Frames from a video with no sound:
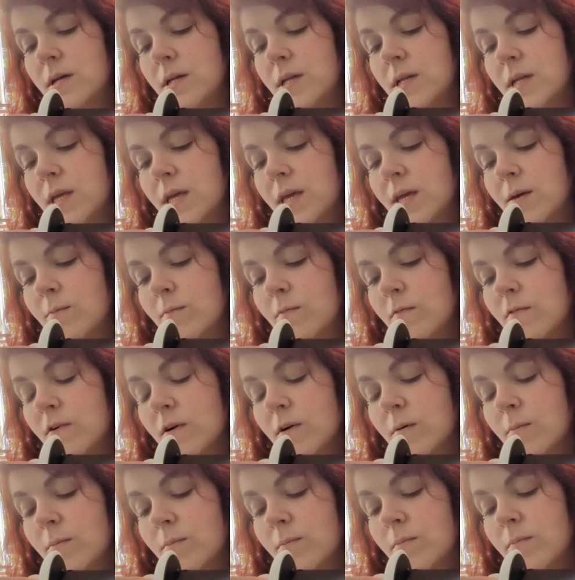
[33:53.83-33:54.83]
It came
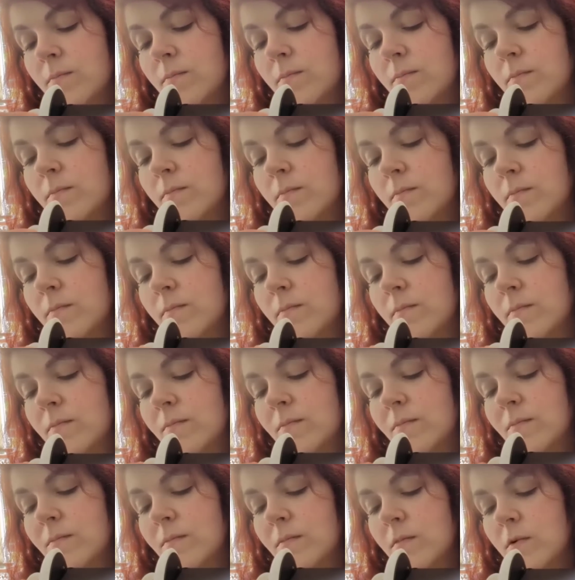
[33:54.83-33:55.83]
from,
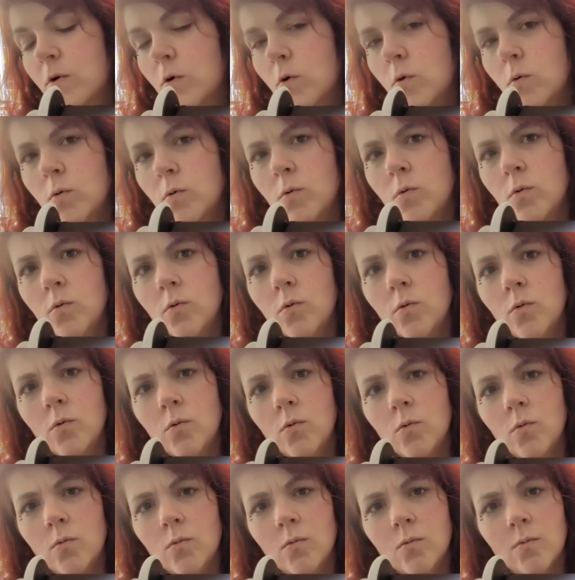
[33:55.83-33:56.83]

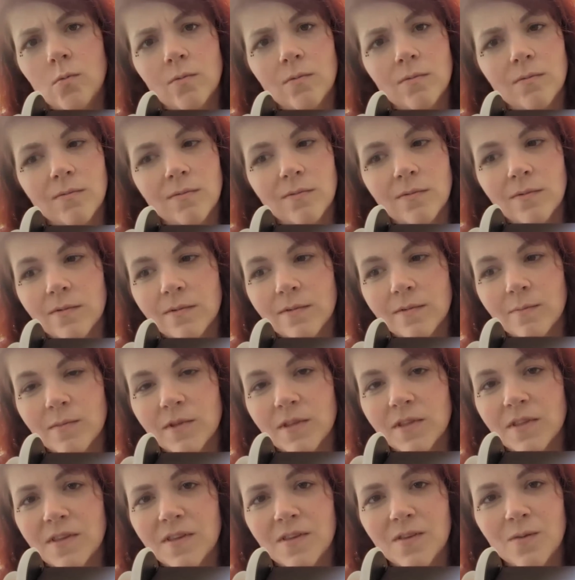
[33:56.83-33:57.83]
ooh,
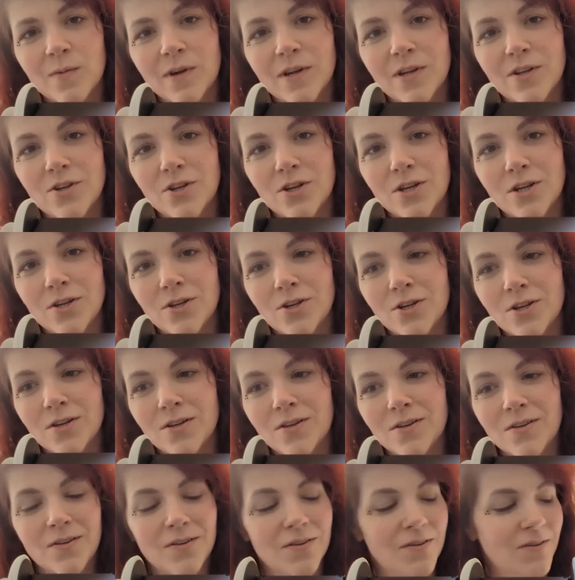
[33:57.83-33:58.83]
but this might change
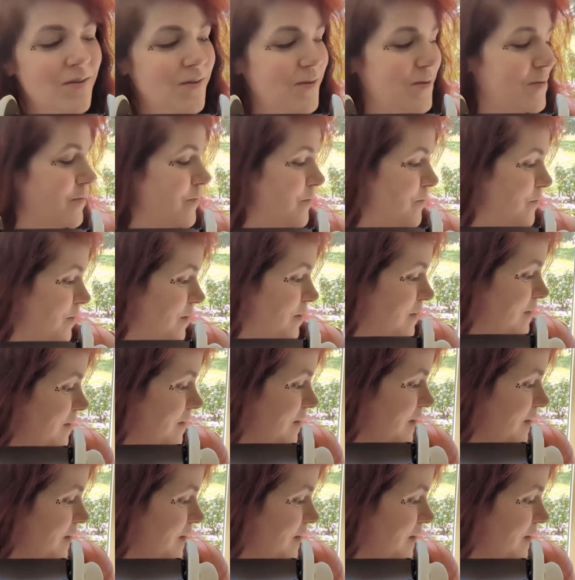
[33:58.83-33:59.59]
it. 1